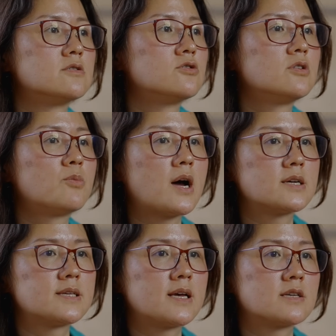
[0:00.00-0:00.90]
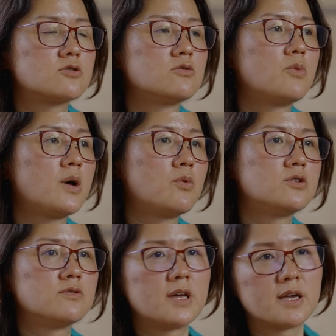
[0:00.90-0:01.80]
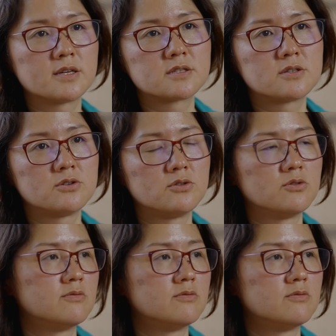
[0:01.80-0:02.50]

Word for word: to the process, to the way we do things to,